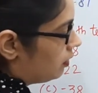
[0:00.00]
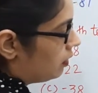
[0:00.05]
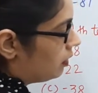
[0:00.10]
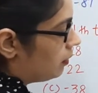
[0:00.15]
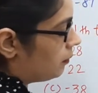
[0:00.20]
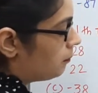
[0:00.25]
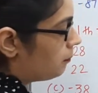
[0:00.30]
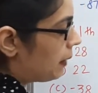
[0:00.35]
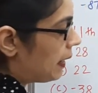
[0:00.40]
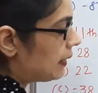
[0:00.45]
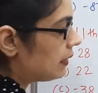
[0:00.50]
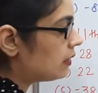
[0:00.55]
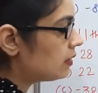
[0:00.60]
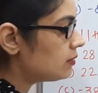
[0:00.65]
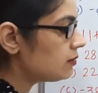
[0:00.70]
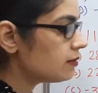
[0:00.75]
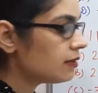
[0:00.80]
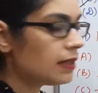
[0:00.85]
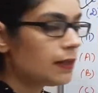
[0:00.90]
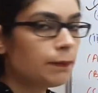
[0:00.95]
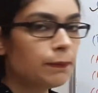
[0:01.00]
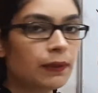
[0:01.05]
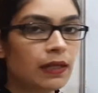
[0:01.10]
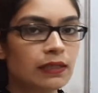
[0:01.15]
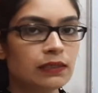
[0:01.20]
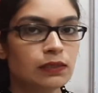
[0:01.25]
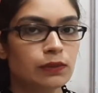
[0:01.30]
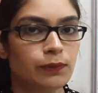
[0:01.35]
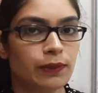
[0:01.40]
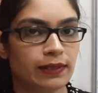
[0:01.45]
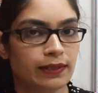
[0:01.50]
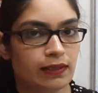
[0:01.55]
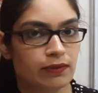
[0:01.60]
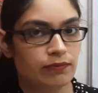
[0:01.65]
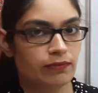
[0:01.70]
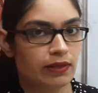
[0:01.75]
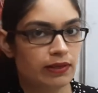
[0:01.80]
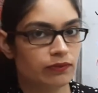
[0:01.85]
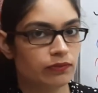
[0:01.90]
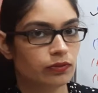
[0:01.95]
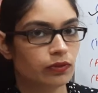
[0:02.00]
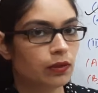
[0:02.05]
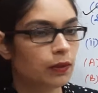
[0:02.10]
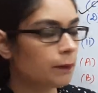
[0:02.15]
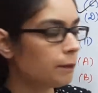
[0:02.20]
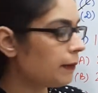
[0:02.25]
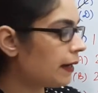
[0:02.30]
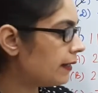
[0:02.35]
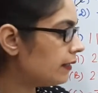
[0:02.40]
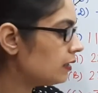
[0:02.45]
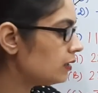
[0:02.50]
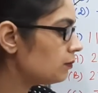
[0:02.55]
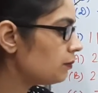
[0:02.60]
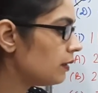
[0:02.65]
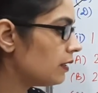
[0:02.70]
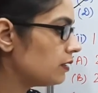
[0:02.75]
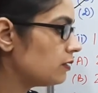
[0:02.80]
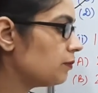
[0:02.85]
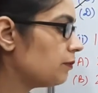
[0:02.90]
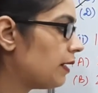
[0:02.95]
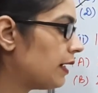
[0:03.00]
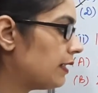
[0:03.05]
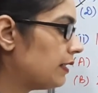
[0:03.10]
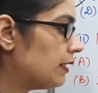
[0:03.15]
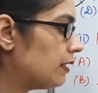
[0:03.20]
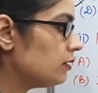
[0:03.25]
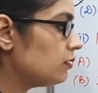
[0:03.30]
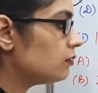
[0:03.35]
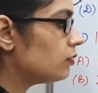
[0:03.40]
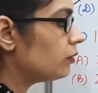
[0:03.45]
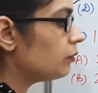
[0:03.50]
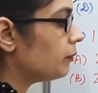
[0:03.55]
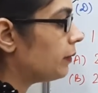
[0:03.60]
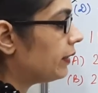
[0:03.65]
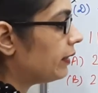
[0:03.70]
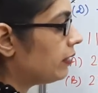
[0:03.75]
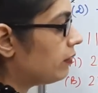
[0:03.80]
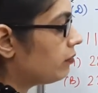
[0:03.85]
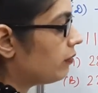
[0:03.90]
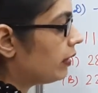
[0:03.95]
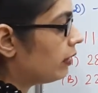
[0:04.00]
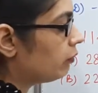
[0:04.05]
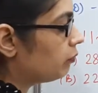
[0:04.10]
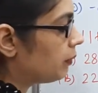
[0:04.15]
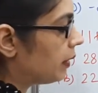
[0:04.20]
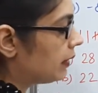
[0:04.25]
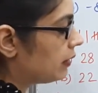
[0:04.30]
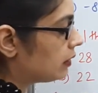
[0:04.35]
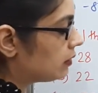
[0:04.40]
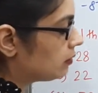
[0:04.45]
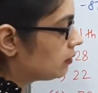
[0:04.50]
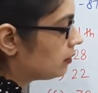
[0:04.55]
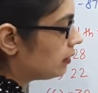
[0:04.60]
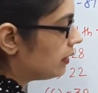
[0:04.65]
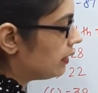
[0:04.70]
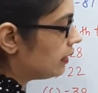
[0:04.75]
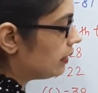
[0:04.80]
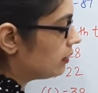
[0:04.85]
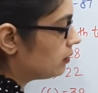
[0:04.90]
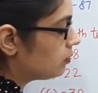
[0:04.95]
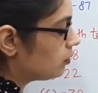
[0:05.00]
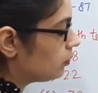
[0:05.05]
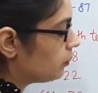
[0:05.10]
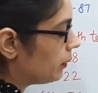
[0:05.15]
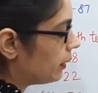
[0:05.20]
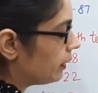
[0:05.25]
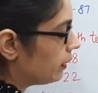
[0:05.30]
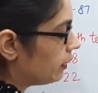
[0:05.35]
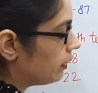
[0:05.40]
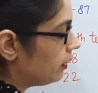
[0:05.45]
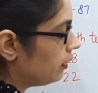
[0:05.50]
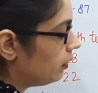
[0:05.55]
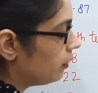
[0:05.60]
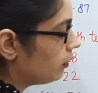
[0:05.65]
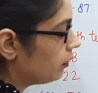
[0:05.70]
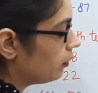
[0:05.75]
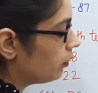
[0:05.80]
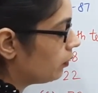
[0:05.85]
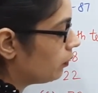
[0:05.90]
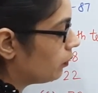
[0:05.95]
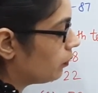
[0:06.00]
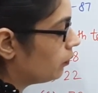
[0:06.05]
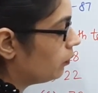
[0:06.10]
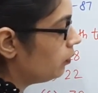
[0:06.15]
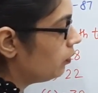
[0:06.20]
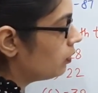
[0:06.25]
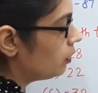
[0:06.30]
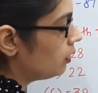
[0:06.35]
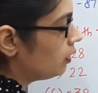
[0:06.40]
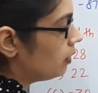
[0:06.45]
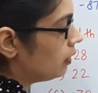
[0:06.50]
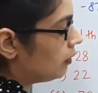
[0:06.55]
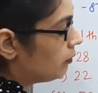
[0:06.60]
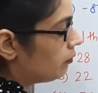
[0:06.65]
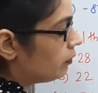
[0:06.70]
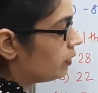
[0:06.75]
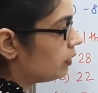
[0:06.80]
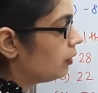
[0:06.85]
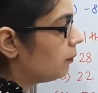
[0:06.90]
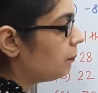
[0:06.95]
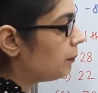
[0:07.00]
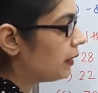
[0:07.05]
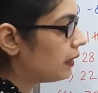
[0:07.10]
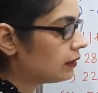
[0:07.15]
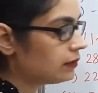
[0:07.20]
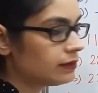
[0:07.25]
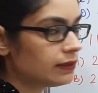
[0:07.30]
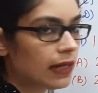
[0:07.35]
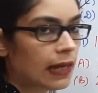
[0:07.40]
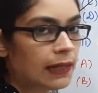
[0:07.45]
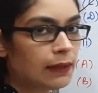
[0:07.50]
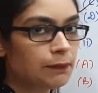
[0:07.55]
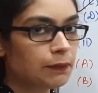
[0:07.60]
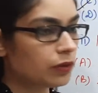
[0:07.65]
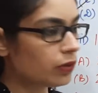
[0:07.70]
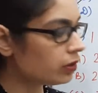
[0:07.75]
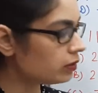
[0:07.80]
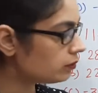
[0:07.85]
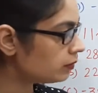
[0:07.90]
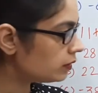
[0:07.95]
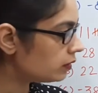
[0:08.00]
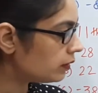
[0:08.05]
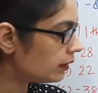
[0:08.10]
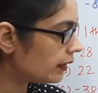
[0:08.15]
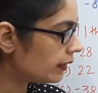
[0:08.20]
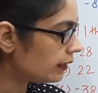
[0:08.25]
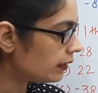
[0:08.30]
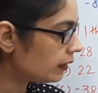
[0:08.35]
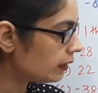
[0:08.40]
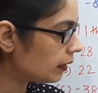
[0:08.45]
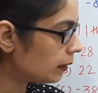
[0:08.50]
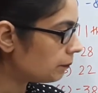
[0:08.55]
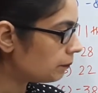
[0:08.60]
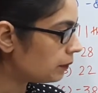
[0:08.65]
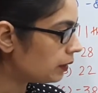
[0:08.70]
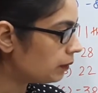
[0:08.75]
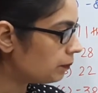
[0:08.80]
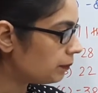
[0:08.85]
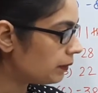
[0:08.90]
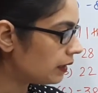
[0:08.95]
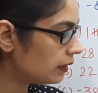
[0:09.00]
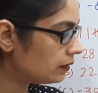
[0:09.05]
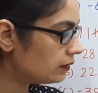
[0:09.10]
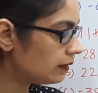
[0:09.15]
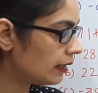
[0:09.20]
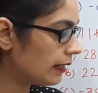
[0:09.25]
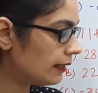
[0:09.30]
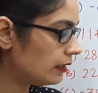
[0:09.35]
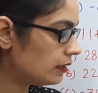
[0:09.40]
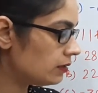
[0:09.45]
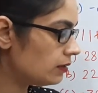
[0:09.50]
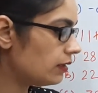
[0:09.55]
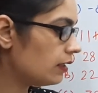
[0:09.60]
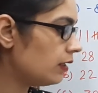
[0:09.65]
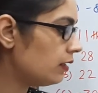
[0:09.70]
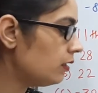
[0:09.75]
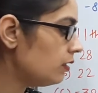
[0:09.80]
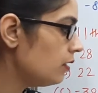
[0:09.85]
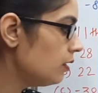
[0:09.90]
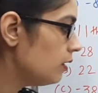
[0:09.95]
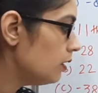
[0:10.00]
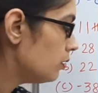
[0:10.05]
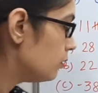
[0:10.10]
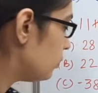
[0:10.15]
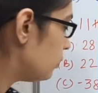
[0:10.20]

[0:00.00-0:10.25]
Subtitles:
minus 3 plus 25, minus plus minus. So, 25 minus 3 is 22 with a plus sign, because with greater number plus sign is there. So,